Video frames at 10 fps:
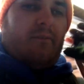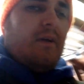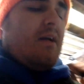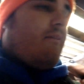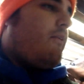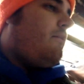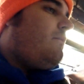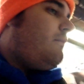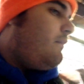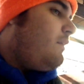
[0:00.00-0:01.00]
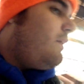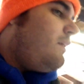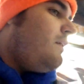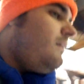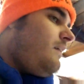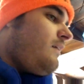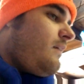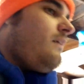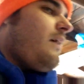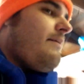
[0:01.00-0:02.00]
whatever.
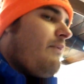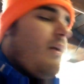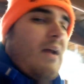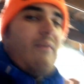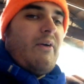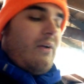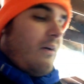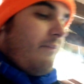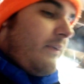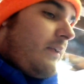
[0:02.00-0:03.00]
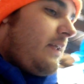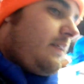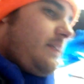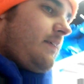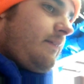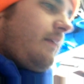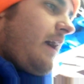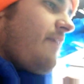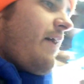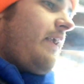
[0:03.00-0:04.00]
I mean, whatever, you know, I mean, it's just,
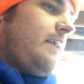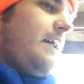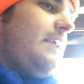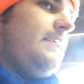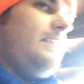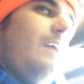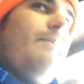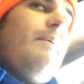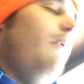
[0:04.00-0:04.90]
I find it kind of stupid,